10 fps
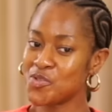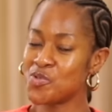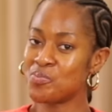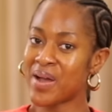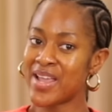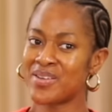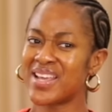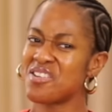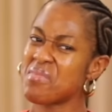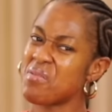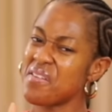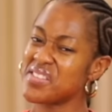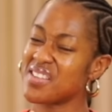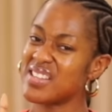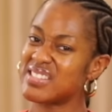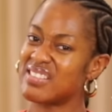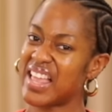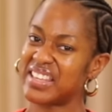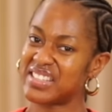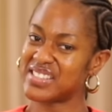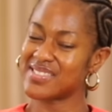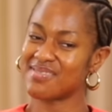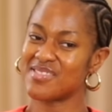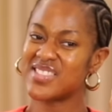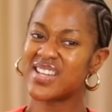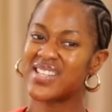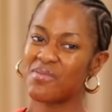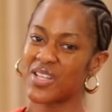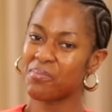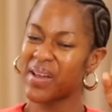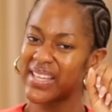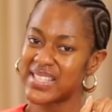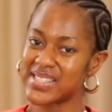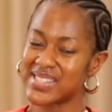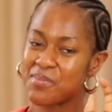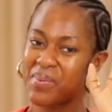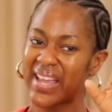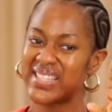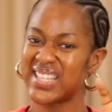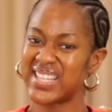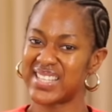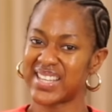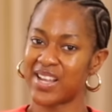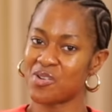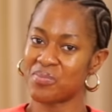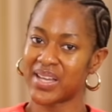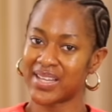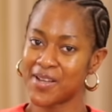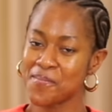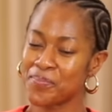You buy, you're like, oh, my wife is going to like it. You tell them, okay, pack it. They pack inside their nylon bag.